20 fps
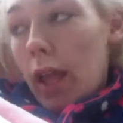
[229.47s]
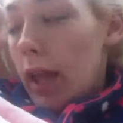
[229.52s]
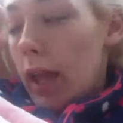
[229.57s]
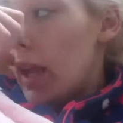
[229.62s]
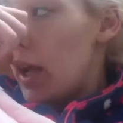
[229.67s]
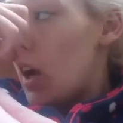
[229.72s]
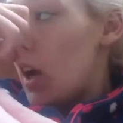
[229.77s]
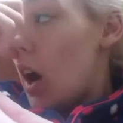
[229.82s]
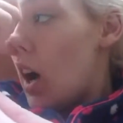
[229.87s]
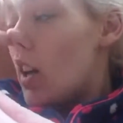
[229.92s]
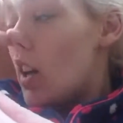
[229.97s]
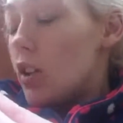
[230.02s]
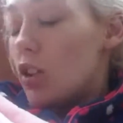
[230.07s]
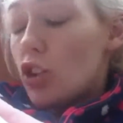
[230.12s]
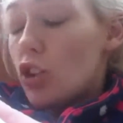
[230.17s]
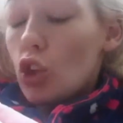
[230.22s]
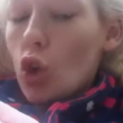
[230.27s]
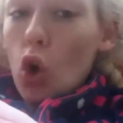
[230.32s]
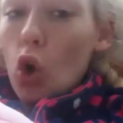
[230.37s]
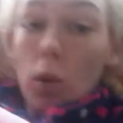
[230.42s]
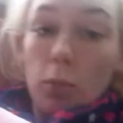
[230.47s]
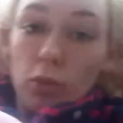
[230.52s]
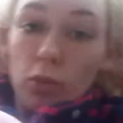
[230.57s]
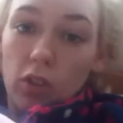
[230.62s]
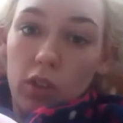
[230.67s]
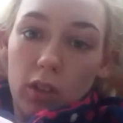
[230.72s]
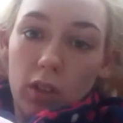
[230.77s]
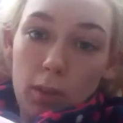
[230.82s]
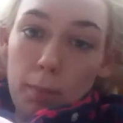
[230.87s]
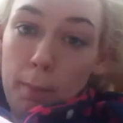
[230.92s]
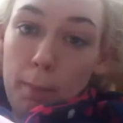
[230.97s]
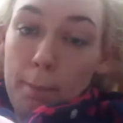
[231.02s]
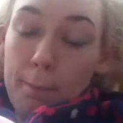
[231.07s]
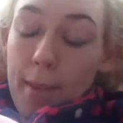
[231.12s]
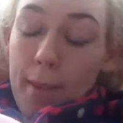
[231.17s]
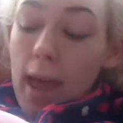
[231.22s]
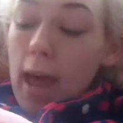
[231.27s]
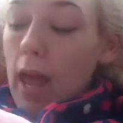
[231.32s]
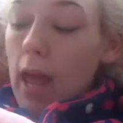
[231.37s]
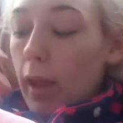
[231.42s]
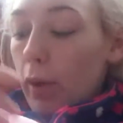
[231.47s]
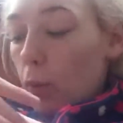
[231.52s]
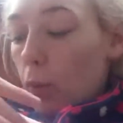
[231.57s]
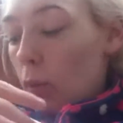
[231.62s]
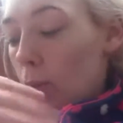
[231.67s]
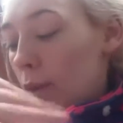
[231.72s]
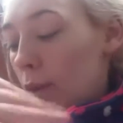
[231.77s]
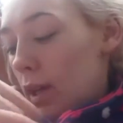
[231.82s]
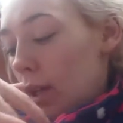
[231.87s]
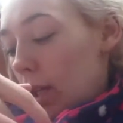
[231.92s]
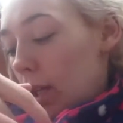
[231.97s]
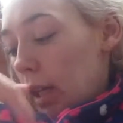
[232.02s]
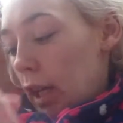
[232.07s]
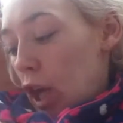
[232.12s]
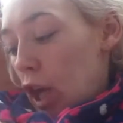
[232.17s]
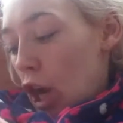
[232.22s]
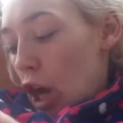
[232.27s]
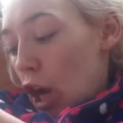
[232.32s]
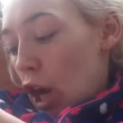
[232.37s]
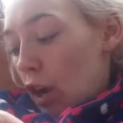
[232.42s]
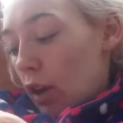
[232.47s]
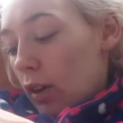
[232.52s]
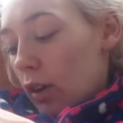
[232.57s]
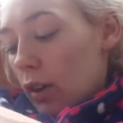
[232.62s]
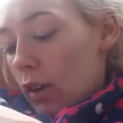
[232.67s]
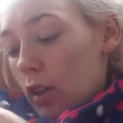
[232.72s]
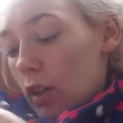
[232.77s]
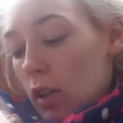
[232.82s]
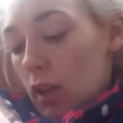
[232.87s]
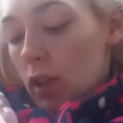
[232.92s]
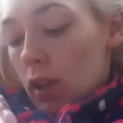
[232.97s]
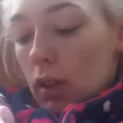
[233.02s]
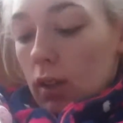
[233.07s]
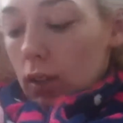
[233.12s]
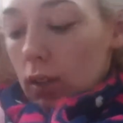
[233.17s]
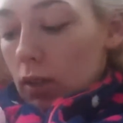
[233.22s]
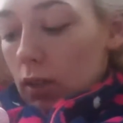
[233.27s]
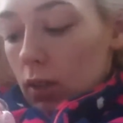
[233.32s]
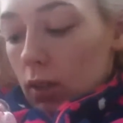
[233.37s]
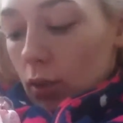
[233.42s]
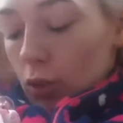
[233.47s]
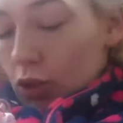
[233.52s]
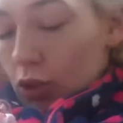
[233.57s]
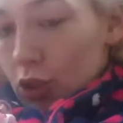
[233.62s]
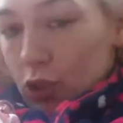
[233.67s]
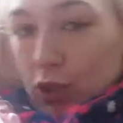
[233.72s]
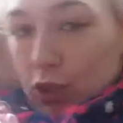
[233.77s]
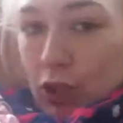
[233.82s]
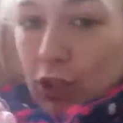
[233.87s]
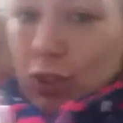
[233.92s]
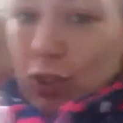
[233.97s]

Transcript: Hey guys, so I'm just in bed with my little girl, so she's